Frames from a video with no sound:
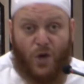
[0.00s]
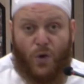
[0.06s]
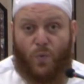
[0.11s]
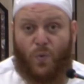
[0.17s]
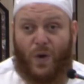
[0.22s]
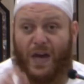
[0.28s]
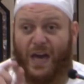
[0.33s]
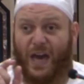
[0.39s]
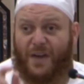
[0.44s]

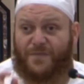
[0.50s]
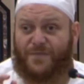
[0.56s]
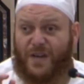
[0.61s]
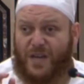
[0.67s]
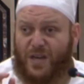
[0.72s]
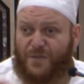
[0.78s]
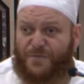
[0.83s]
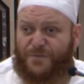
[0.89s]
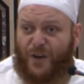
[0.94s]
wherever
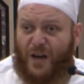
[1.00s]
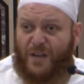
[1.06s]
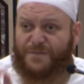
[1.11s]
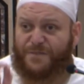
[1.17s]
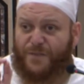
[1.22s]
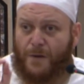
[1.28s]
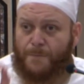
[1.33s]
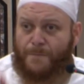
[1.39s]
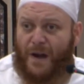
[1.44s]
you find
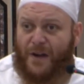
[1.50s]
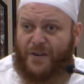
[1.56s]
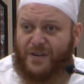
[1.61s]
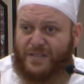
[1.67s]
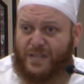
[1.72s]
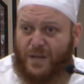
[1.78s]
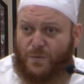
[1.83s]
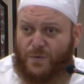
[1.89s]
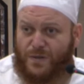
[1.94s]

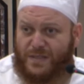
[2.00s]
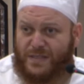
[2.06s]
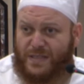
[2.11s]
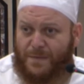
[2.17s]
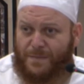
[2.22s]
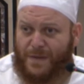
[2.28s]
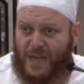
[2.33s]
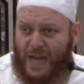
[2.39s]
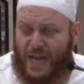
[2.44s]
forbearance and
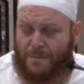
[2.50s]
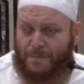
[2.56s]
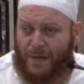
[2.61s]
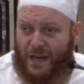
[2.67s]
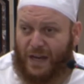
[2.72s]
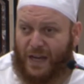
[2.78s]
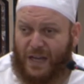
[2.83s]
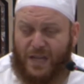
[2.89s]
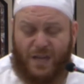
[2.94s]
wisdom in a
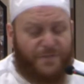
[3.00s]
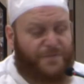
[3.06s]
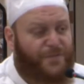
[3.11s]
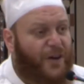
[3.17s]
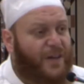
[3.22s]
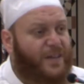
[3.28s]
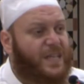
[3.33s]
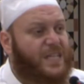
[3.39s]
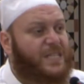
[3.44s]
matter, you
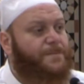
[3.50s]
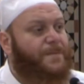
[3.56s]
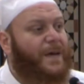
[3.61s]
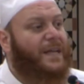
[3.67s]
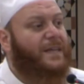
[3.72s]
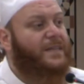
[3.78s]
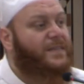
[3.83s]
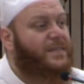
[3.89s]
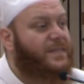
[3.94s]
find it's
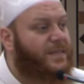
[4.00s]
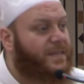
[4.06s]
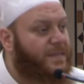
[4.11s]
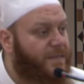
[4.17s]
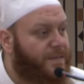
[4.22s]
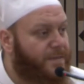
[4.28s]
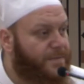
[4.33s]
balanced.